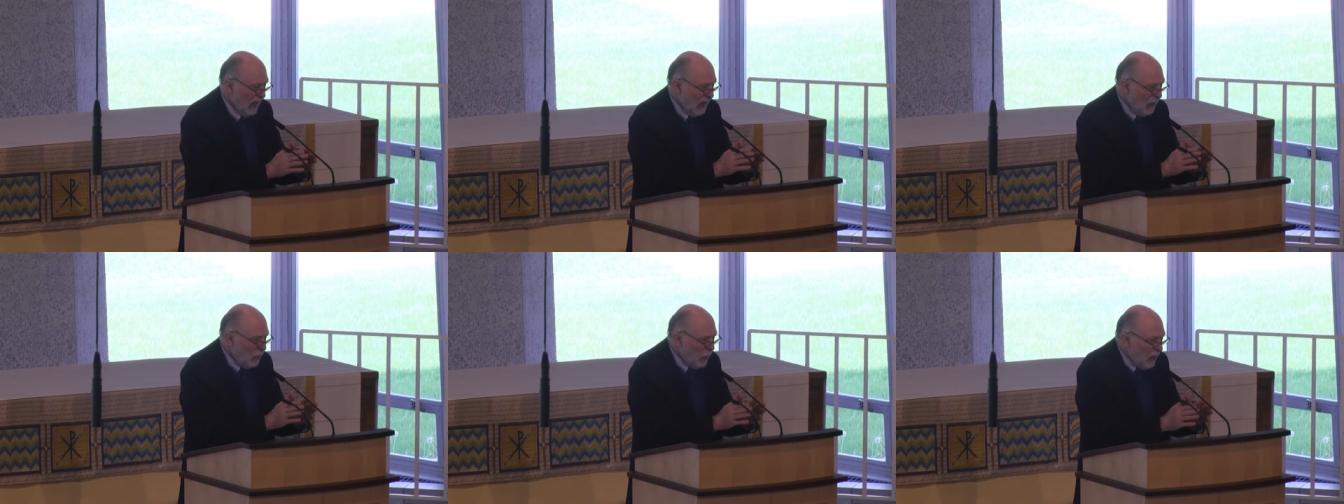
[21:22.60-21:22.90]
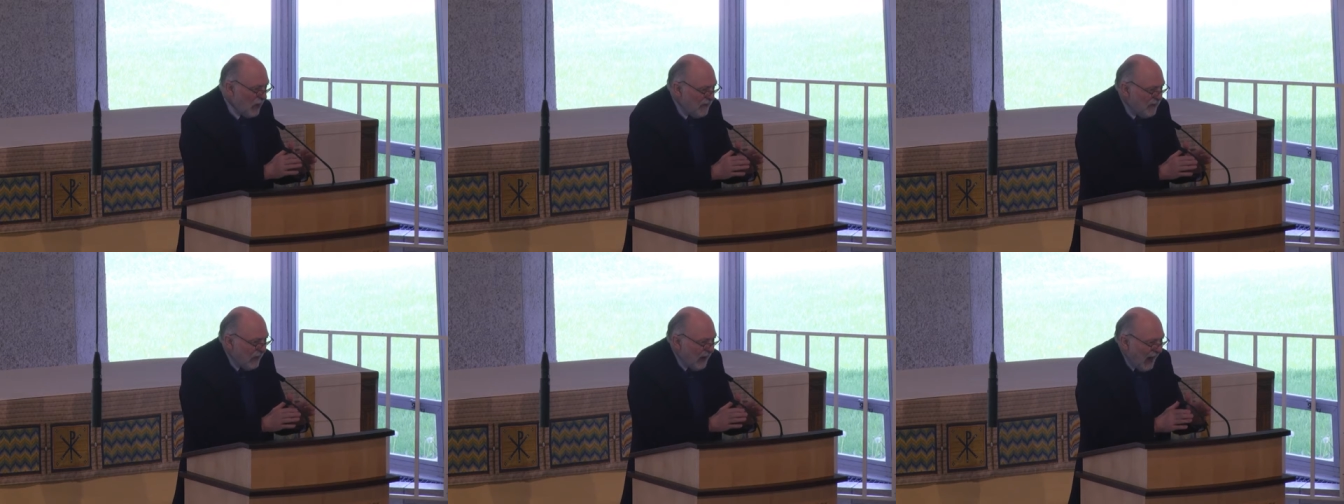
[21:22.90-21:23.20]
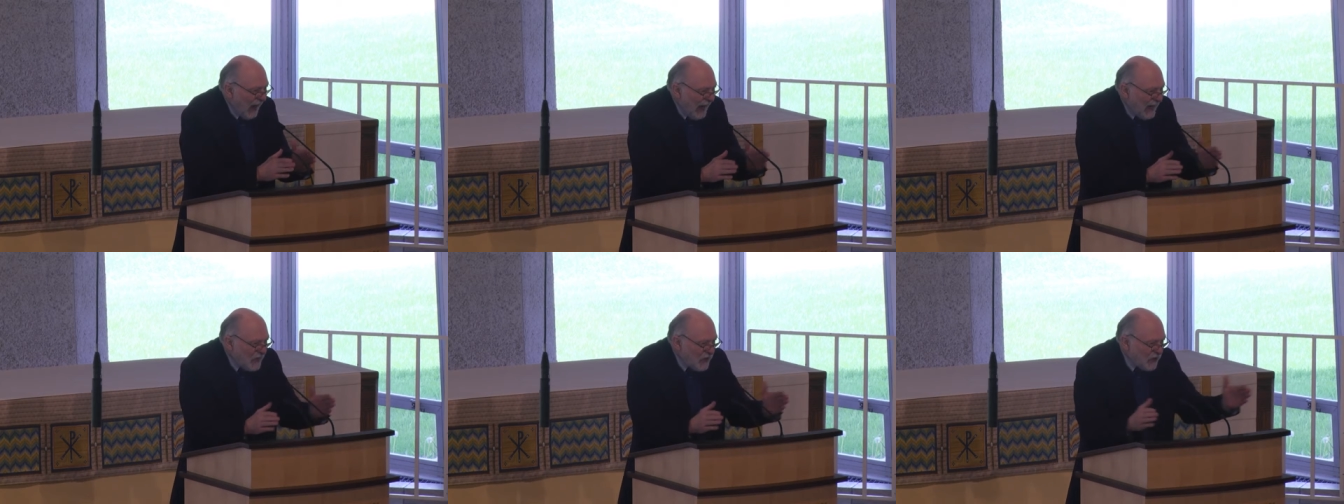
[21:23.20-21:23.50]
And we've
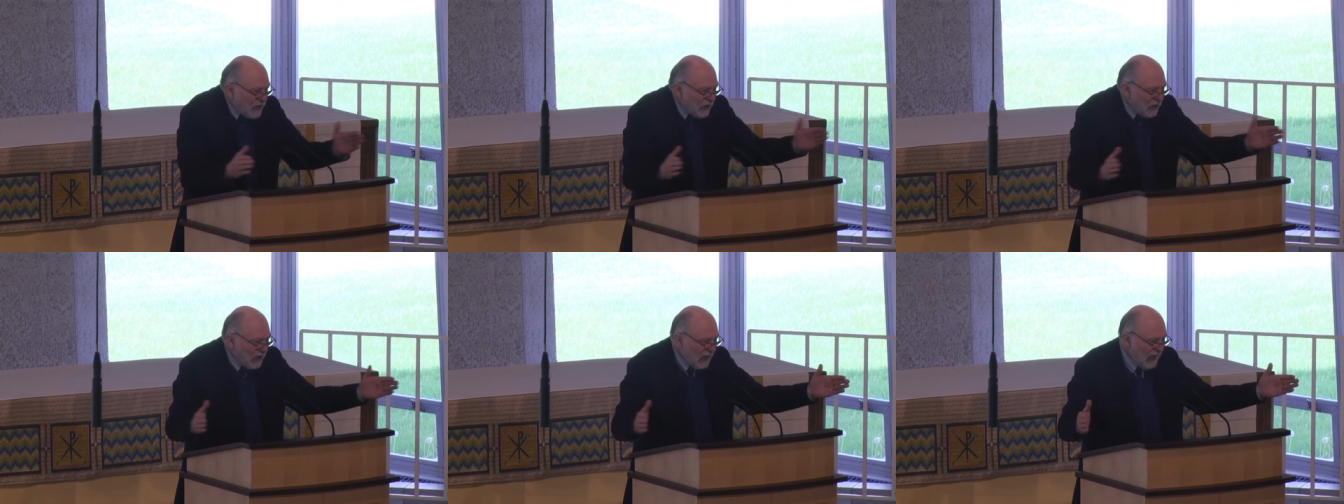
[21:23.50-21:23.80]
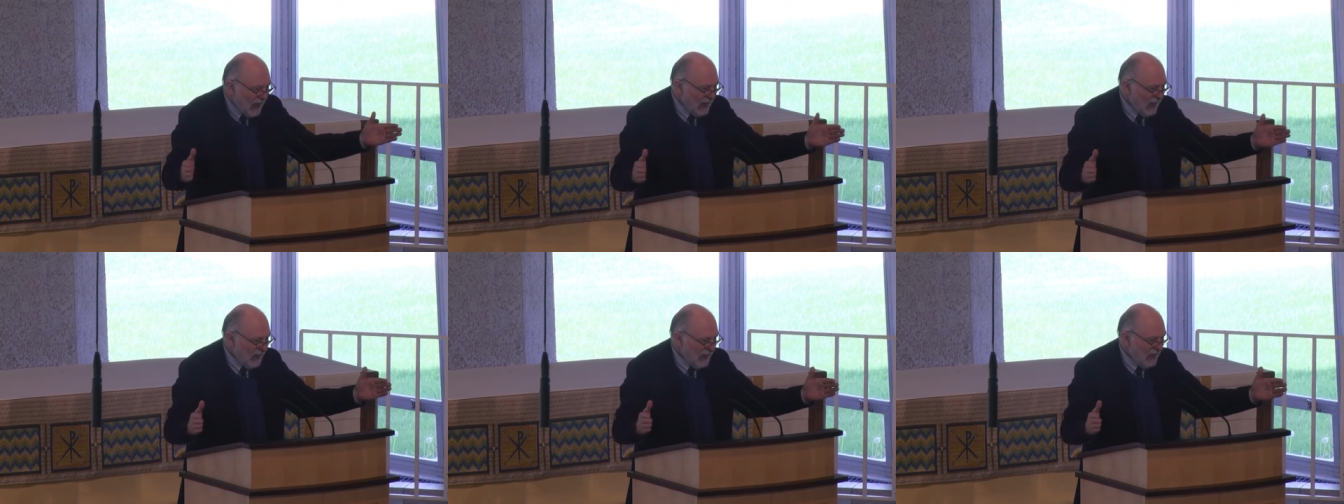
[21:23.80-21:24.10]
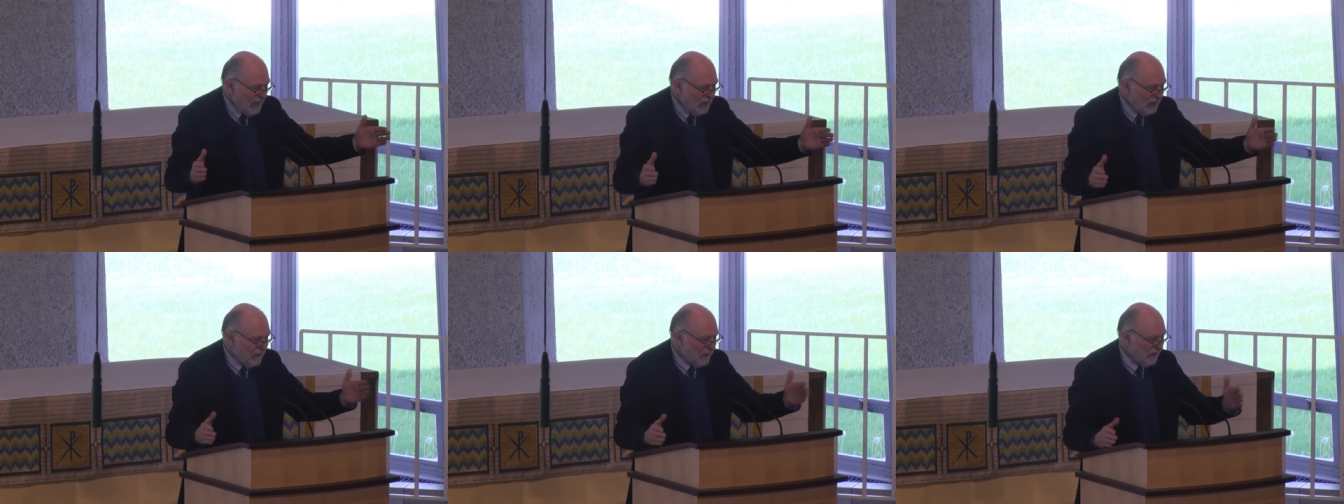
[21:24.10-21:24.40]

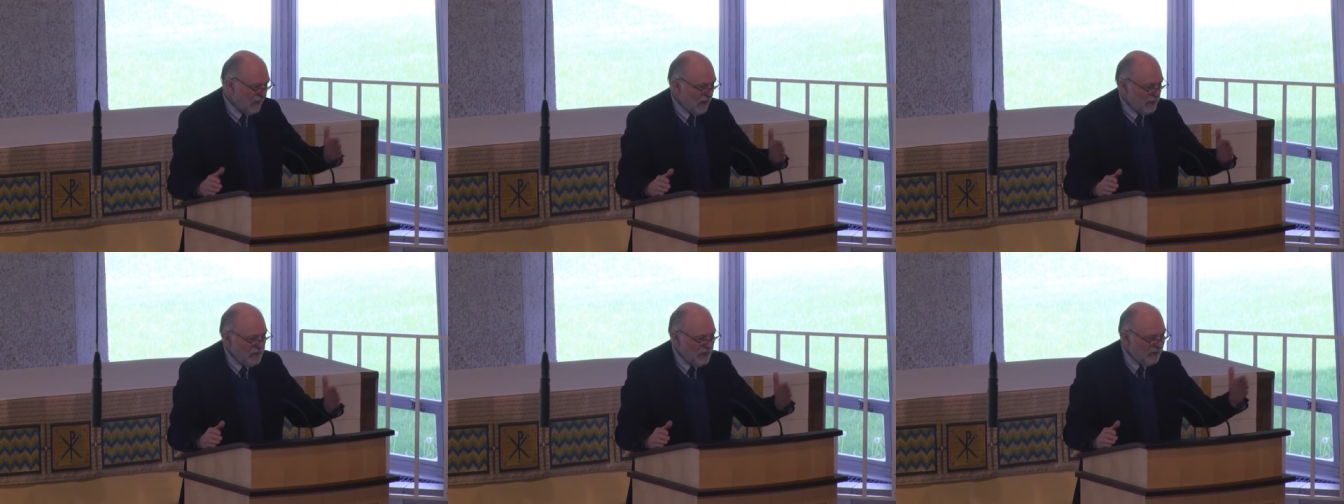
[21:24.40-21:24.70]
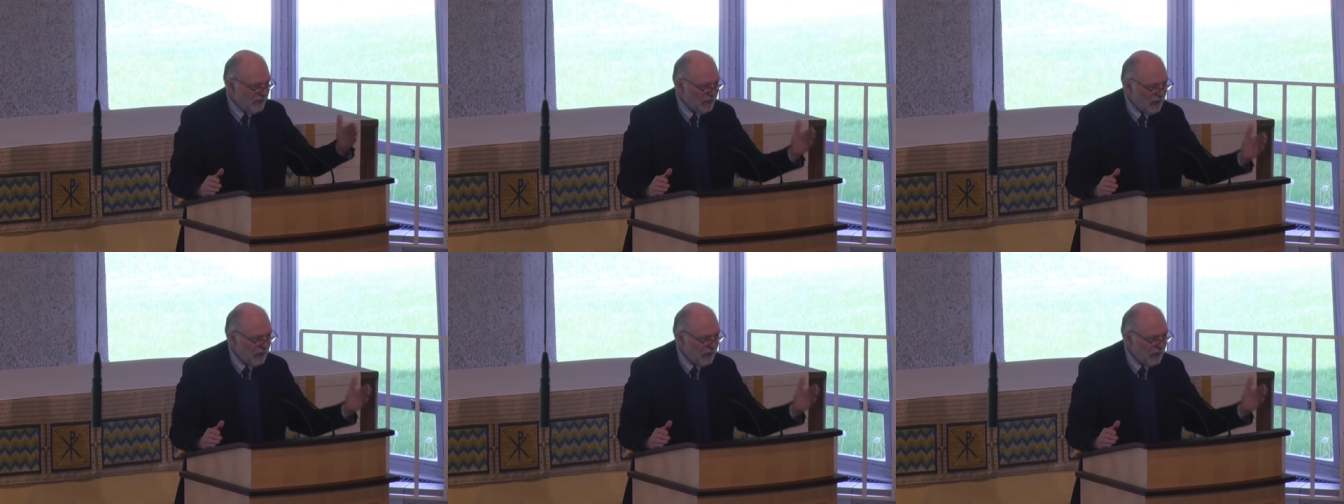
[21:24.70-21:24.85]
isolated it from the